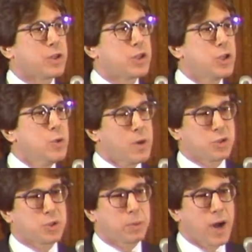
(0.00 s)
two
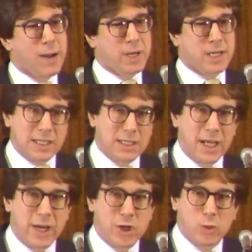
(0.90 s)
most prominent
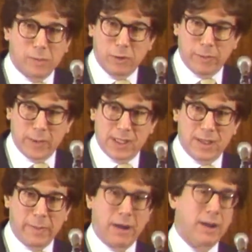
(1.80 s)
intellectual movements
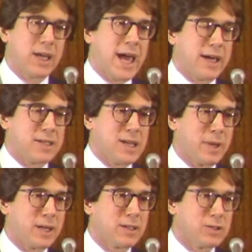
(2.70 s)
in American
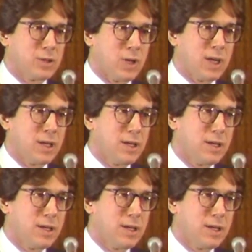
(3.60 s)
academic law,